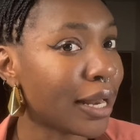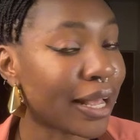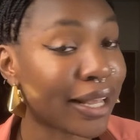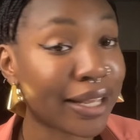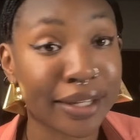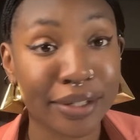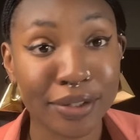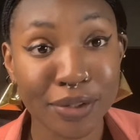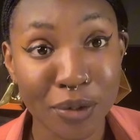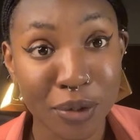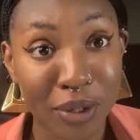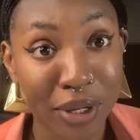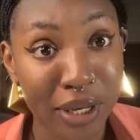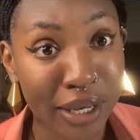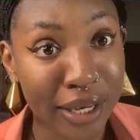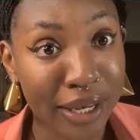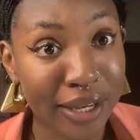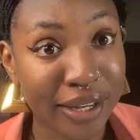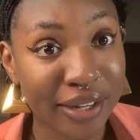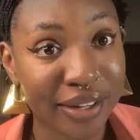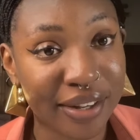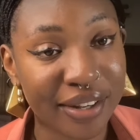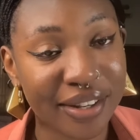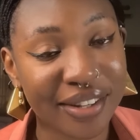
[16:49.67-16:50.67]
like it,
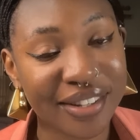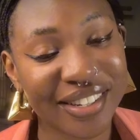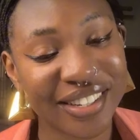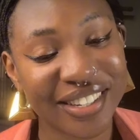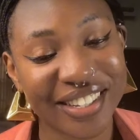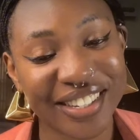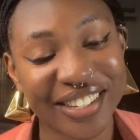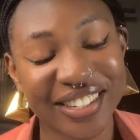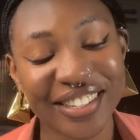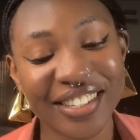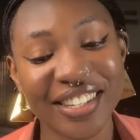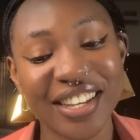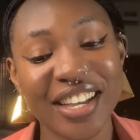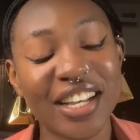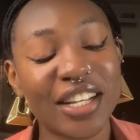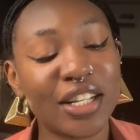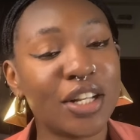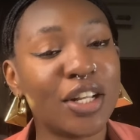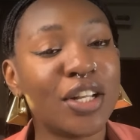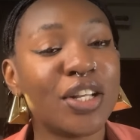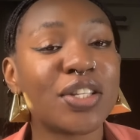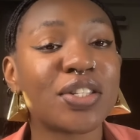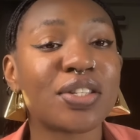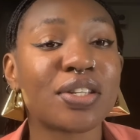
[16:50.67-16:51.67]
okay?
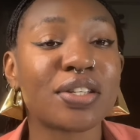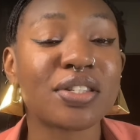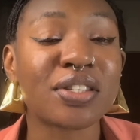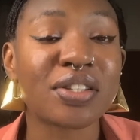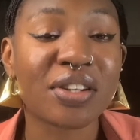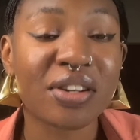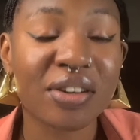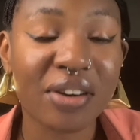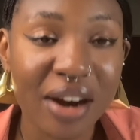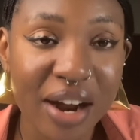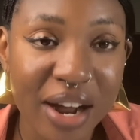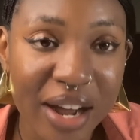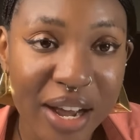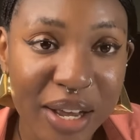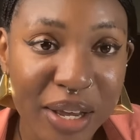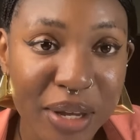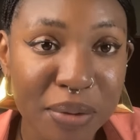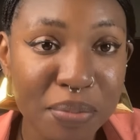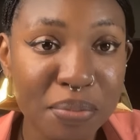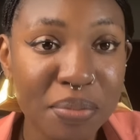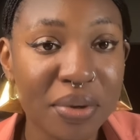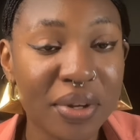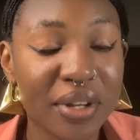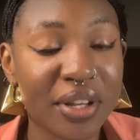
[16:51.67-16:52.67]

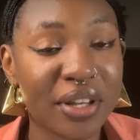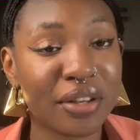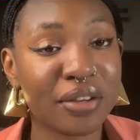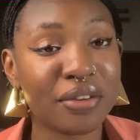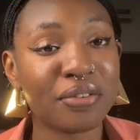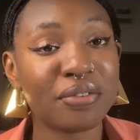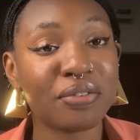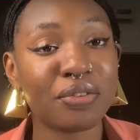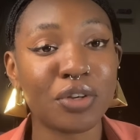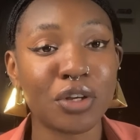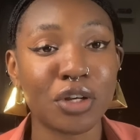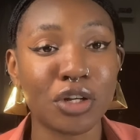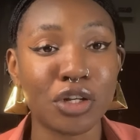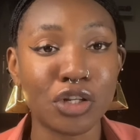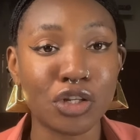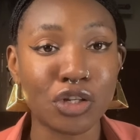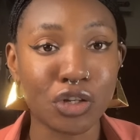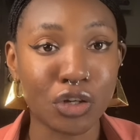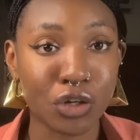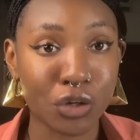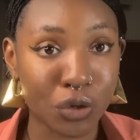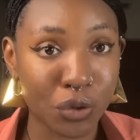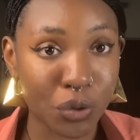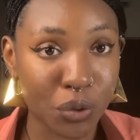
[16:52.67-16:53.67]
Subscribe if you're
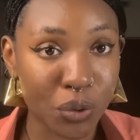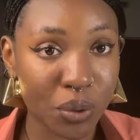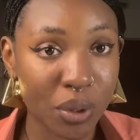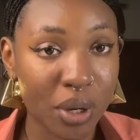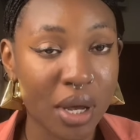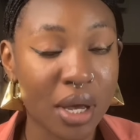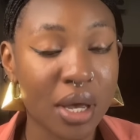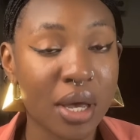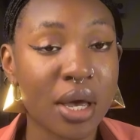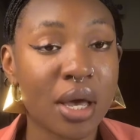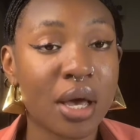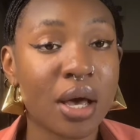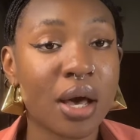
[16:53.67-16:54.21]
new.